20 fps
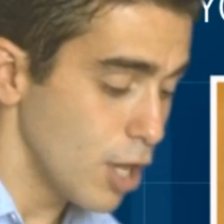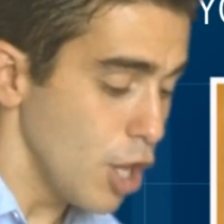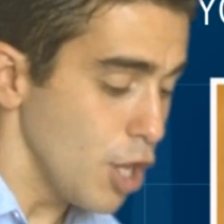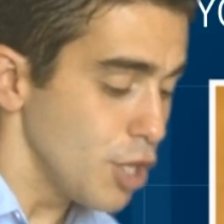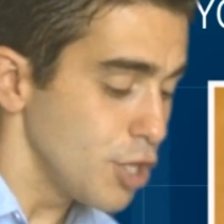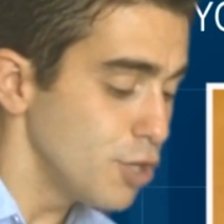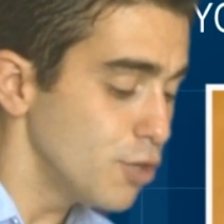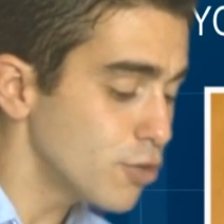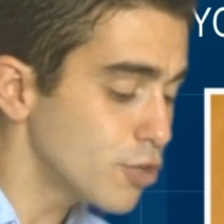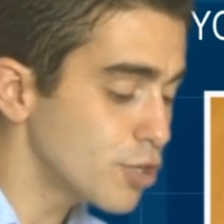
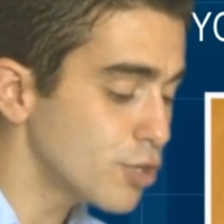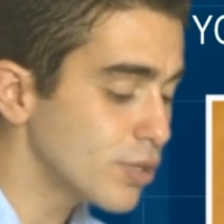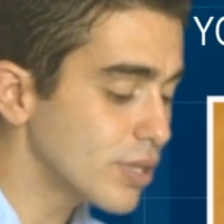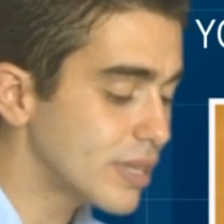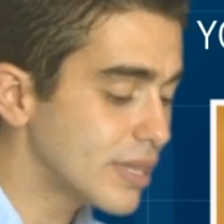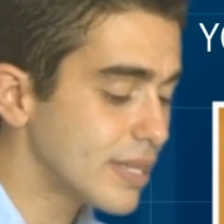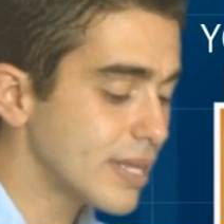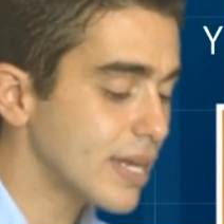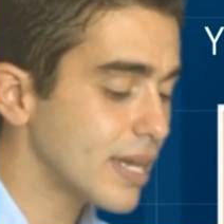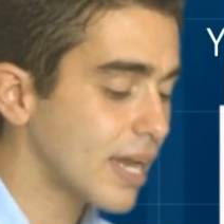You should
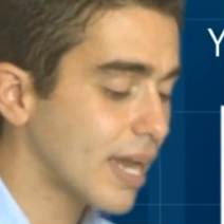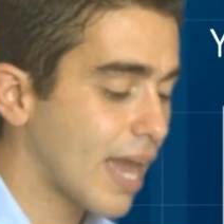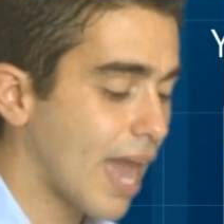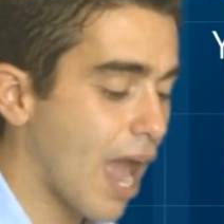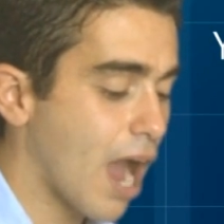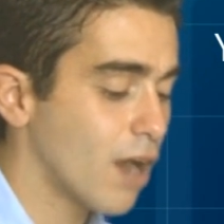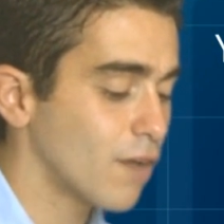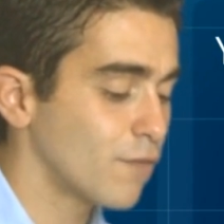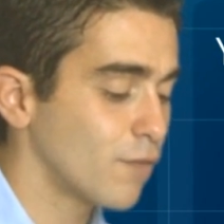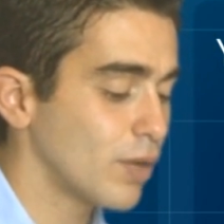think
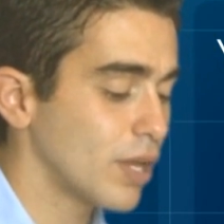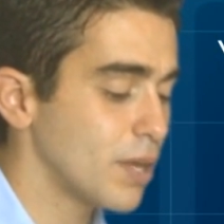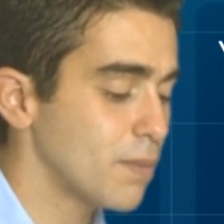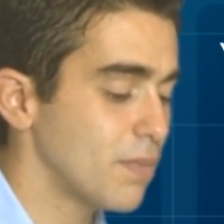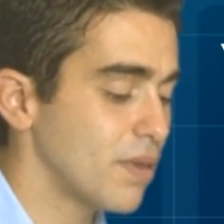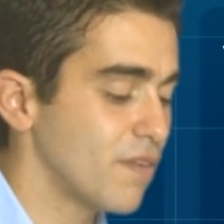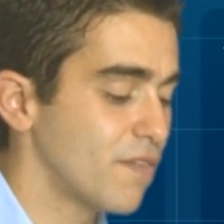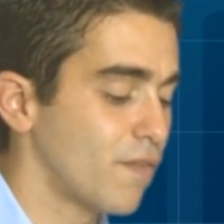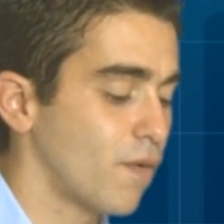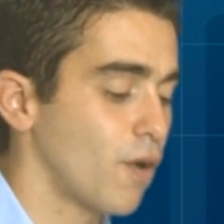carefully
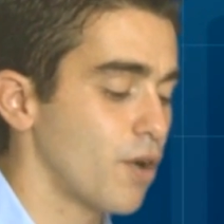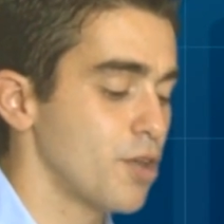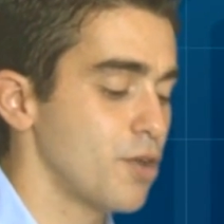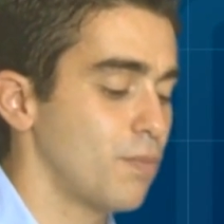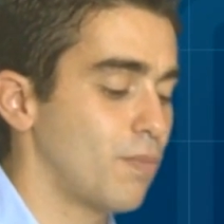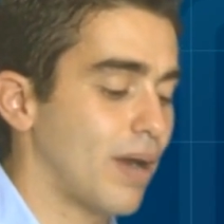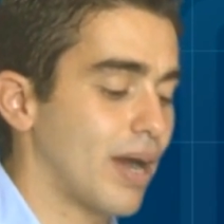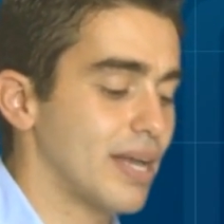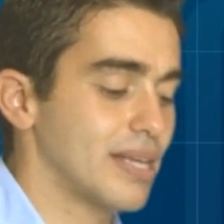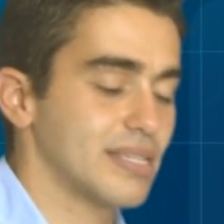before you
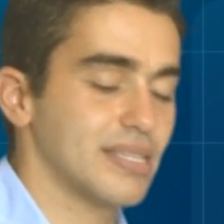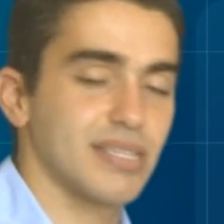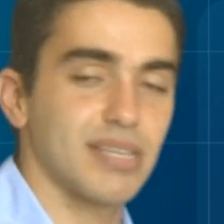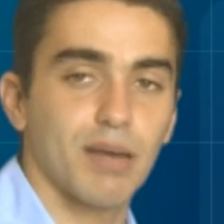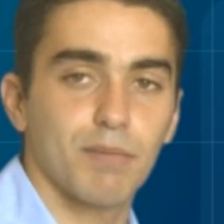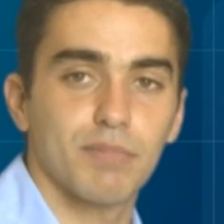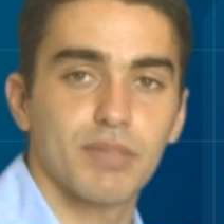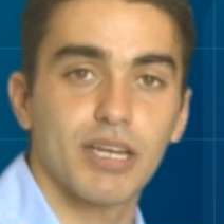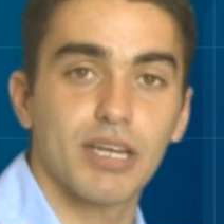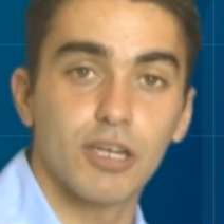buy
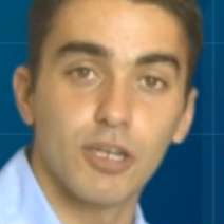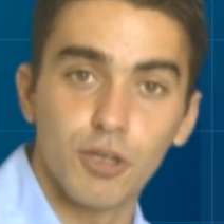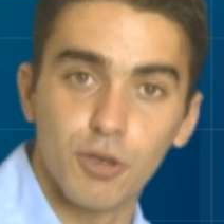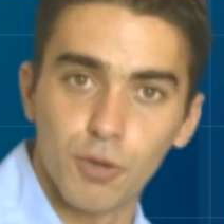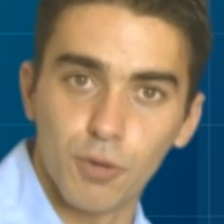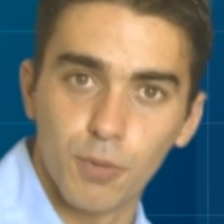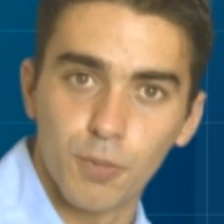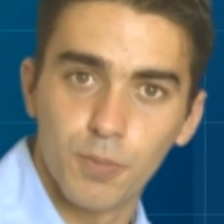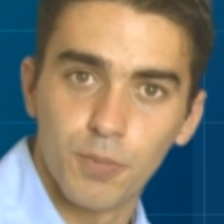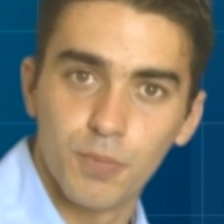something new.